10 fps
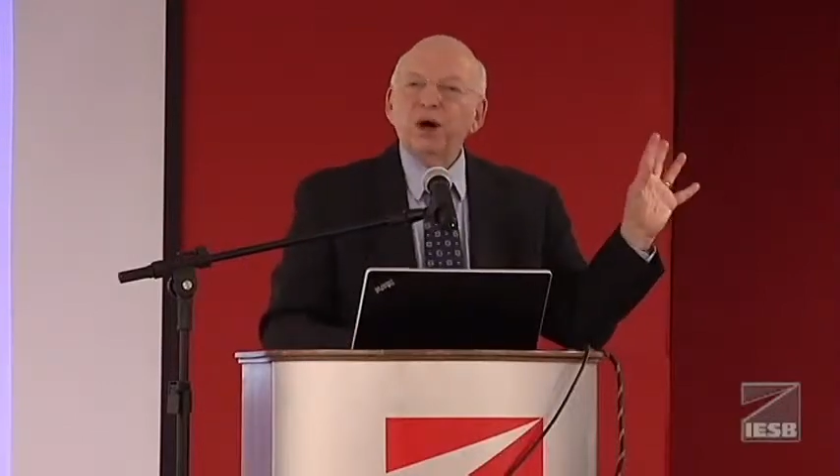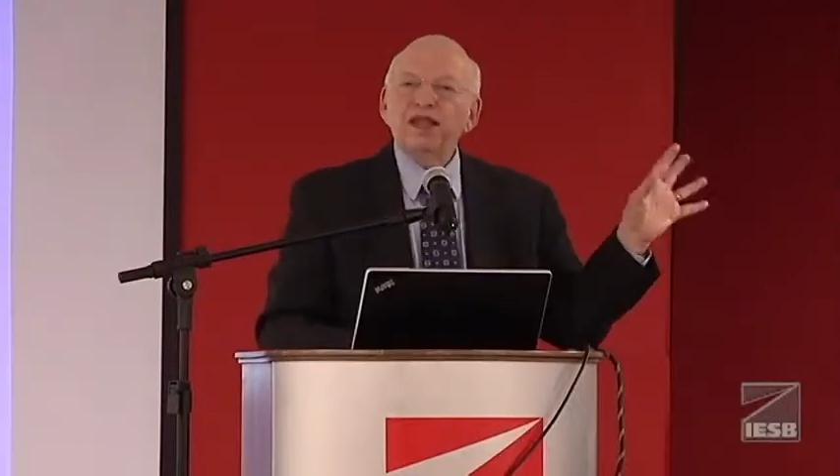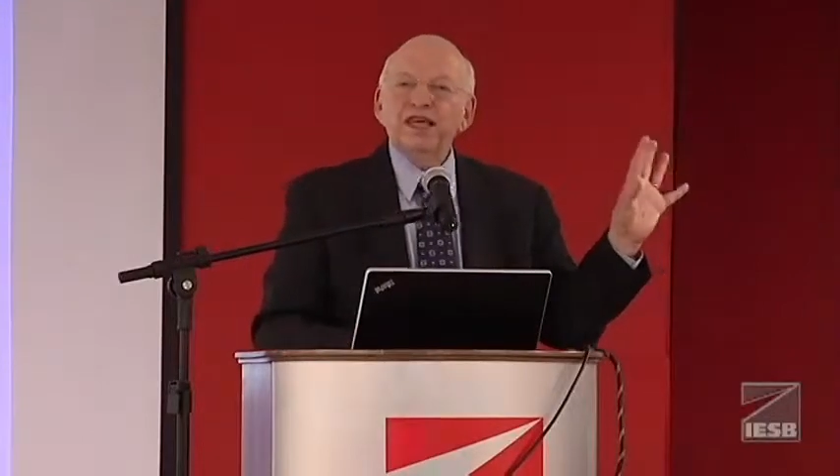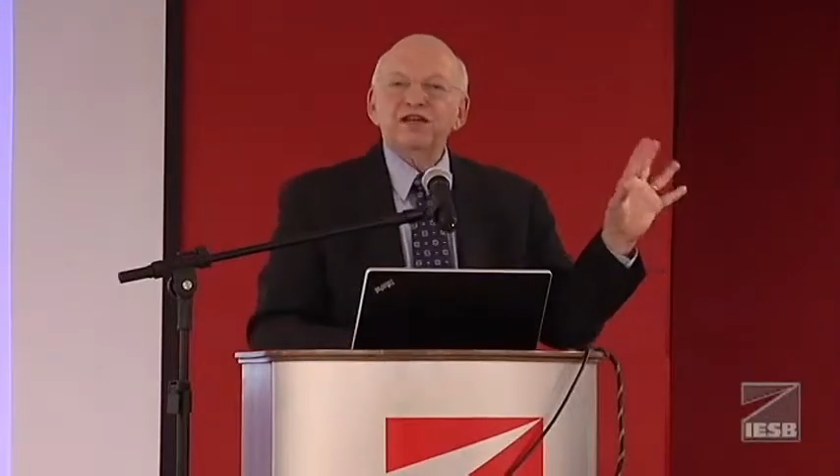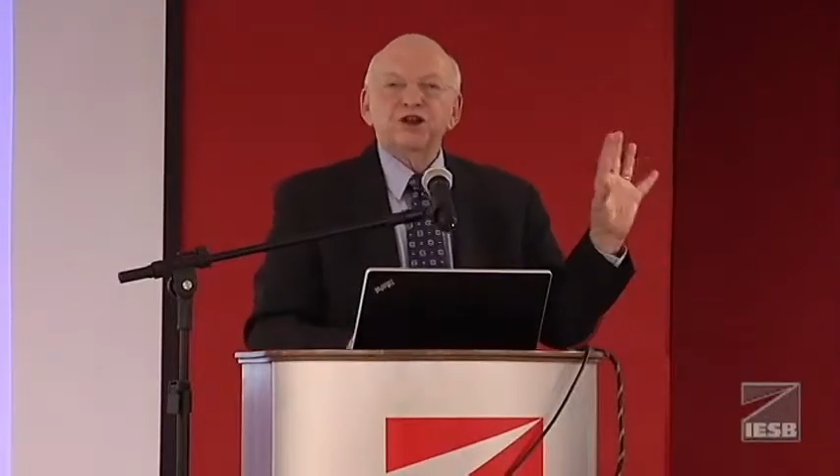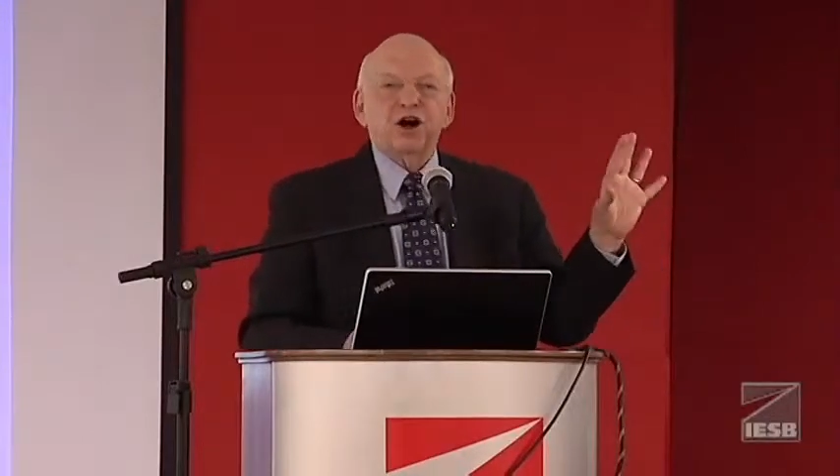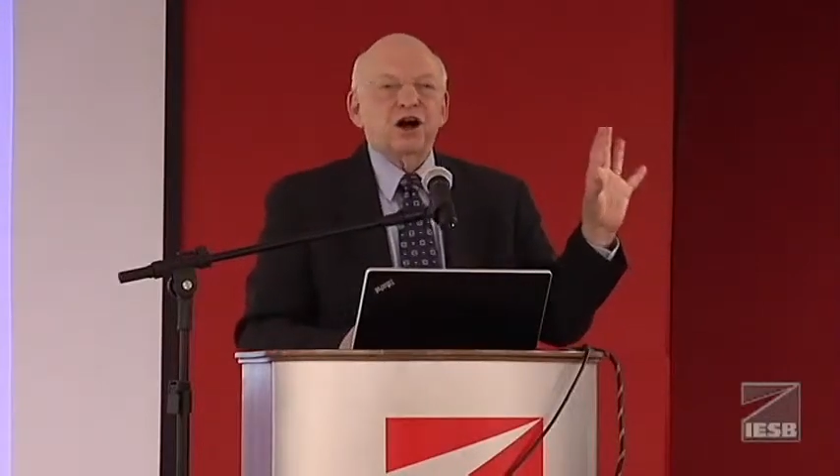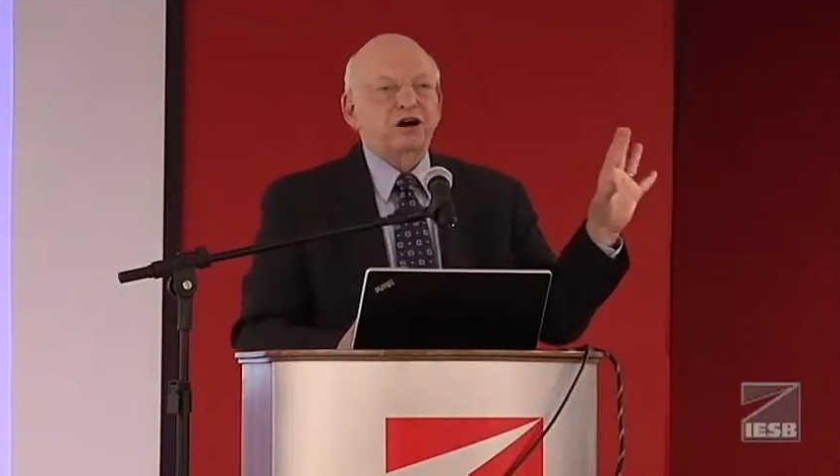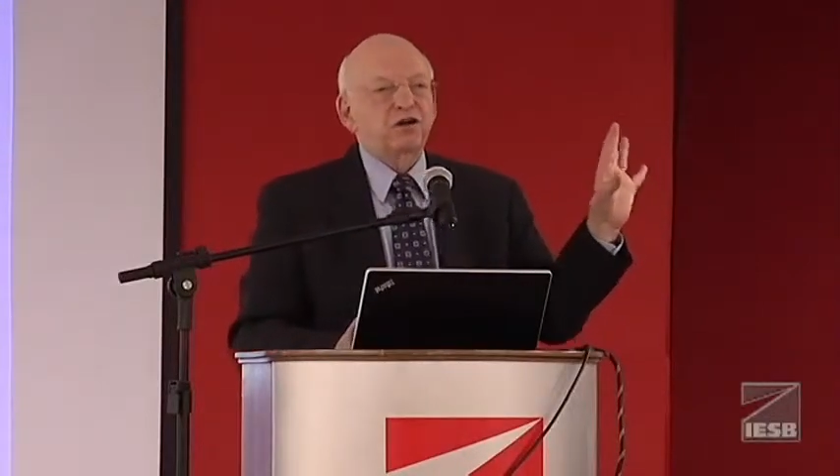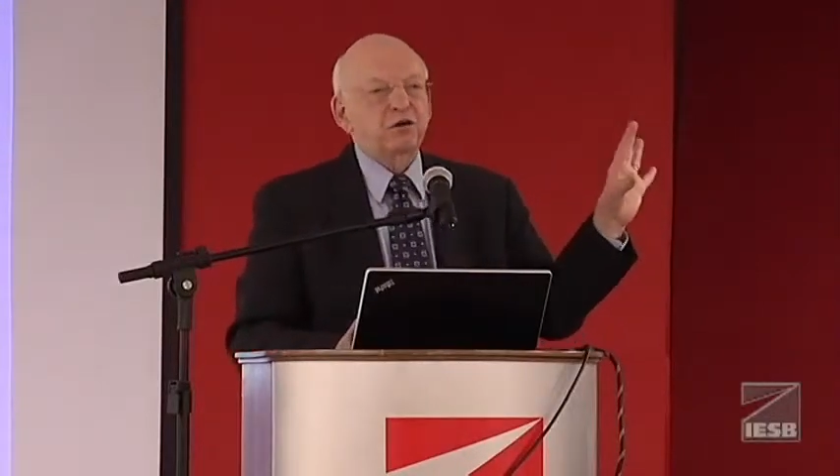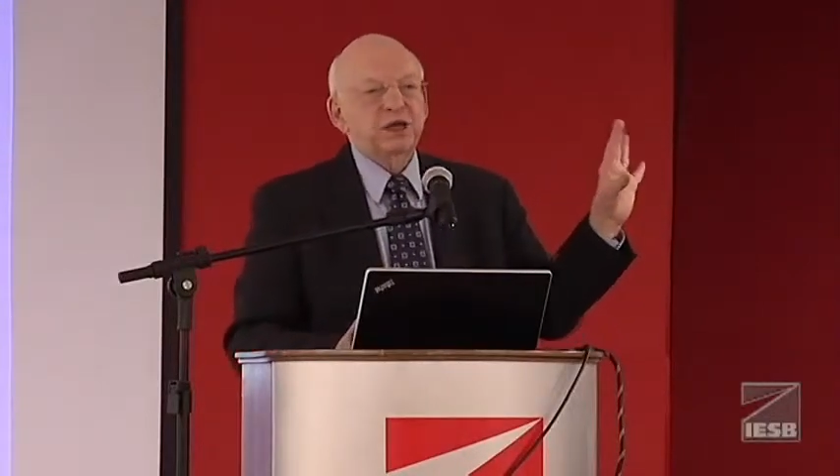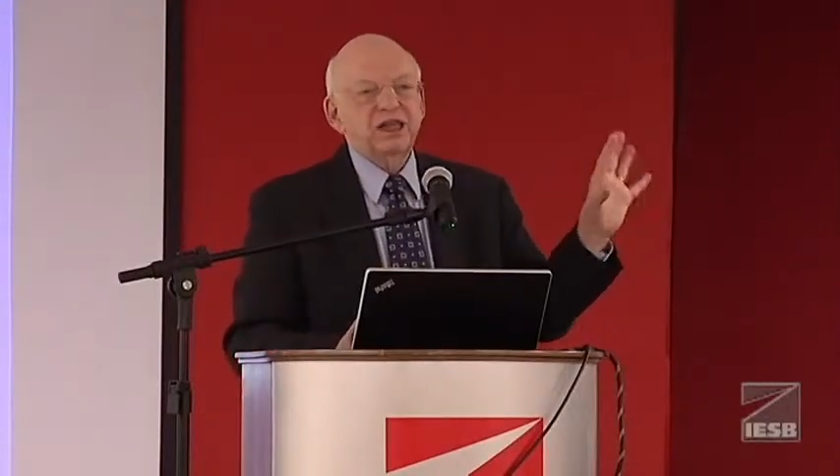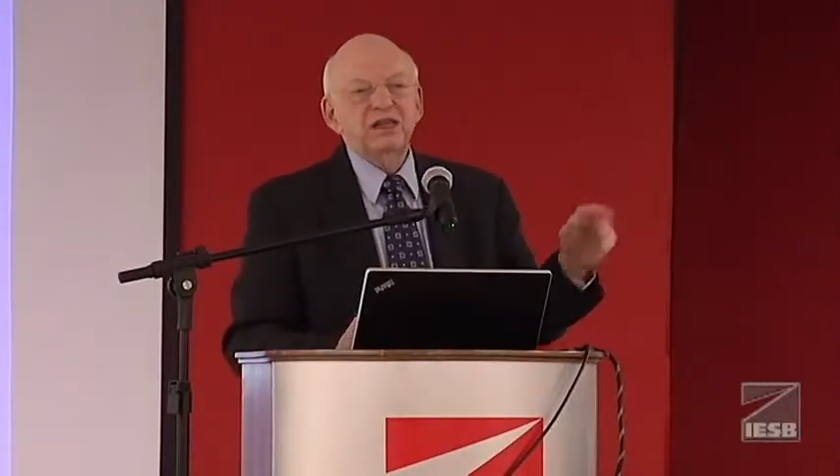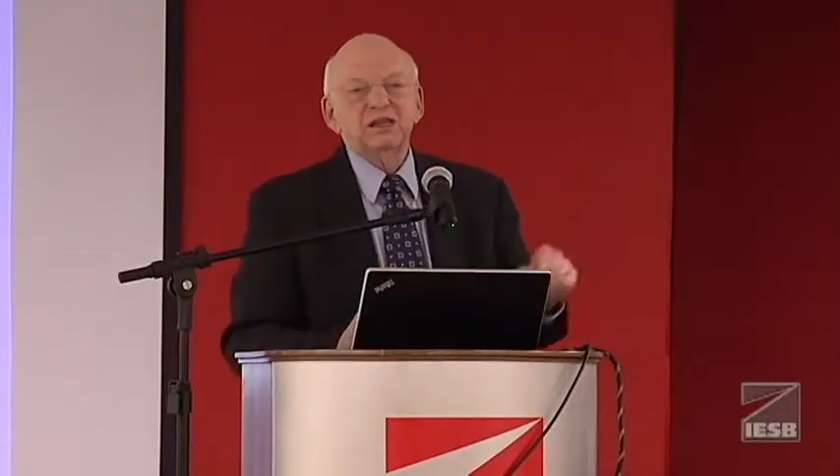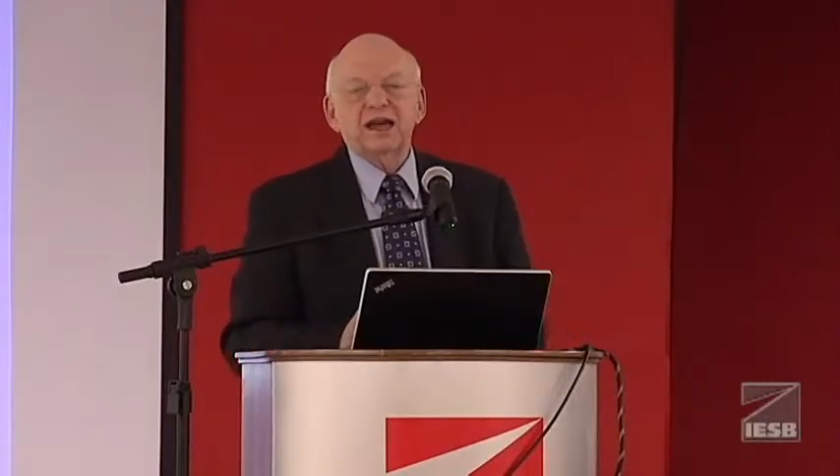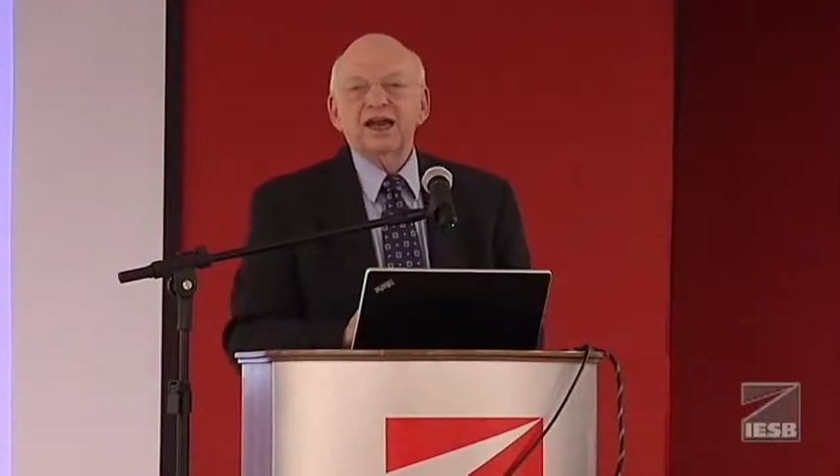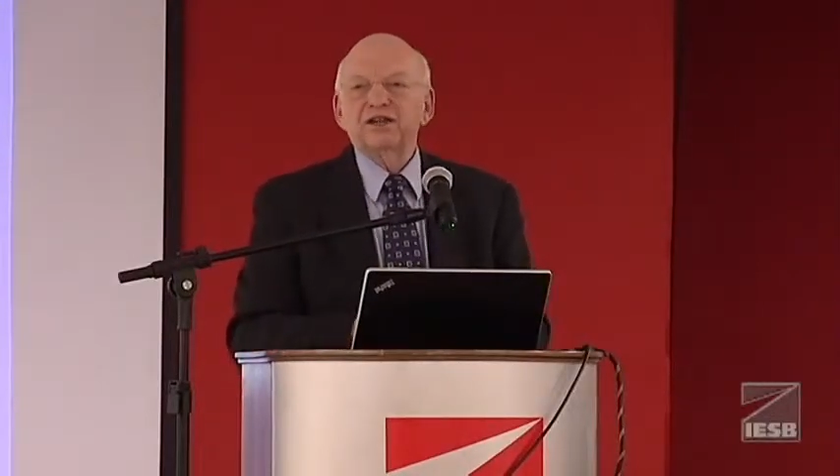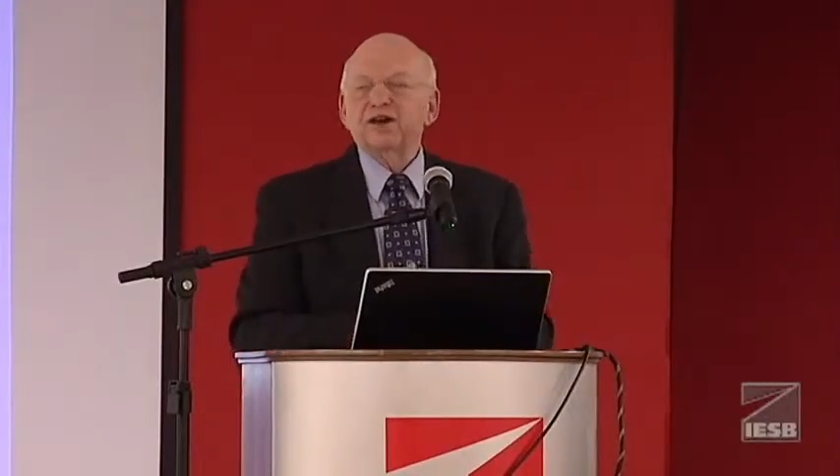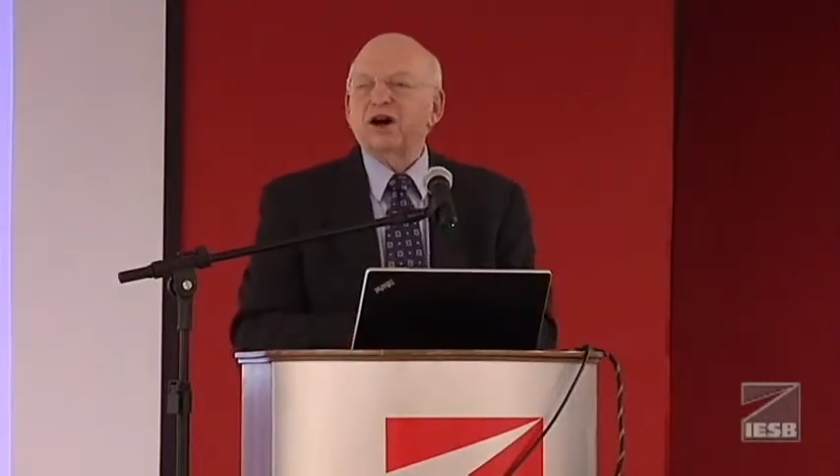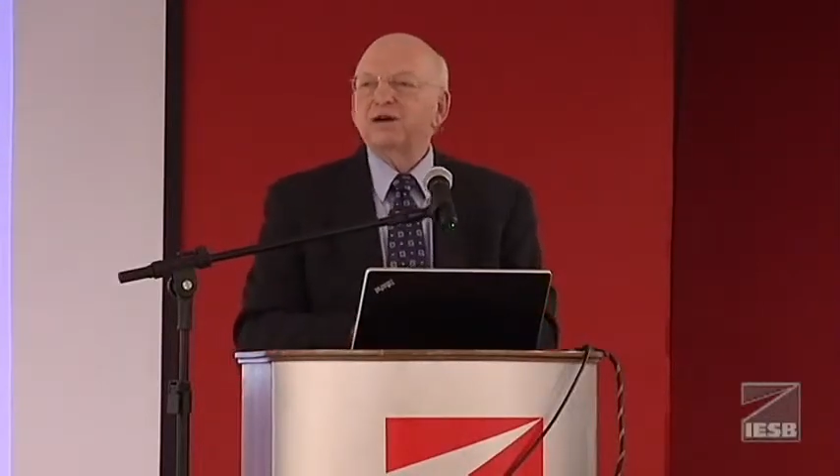these
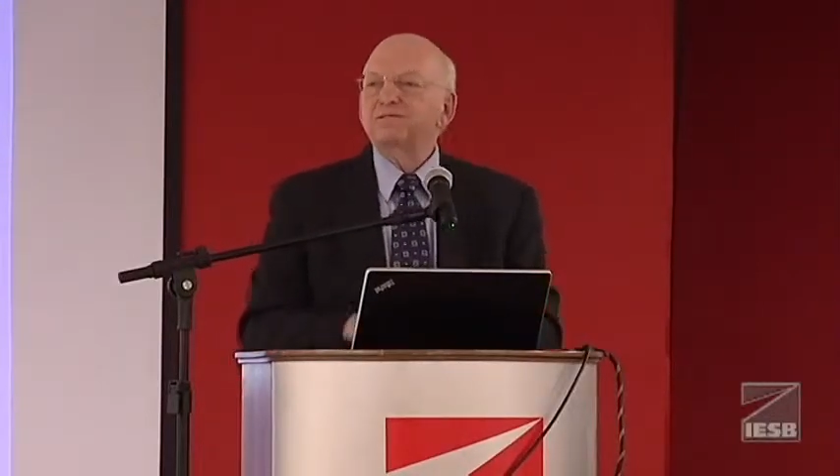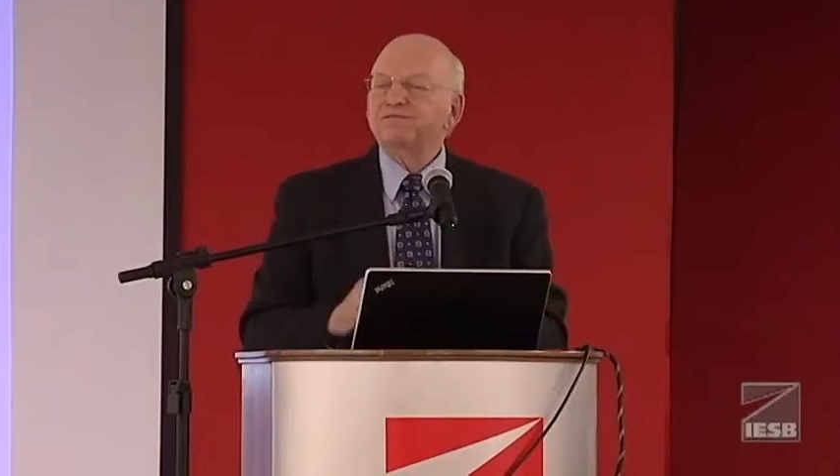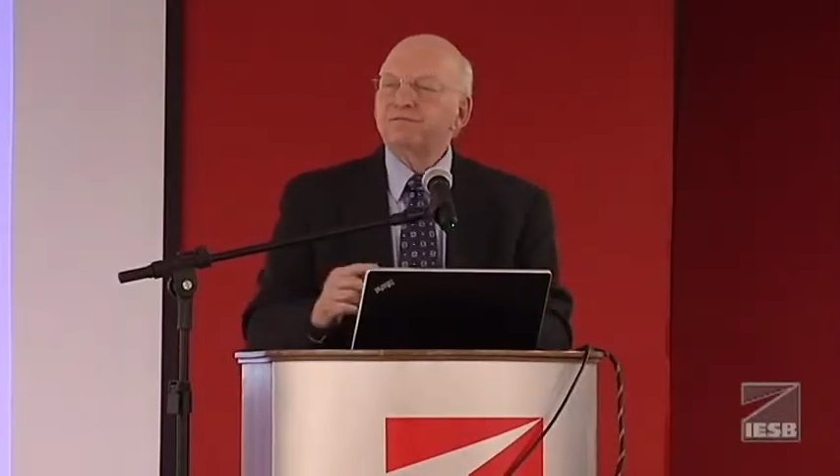slides are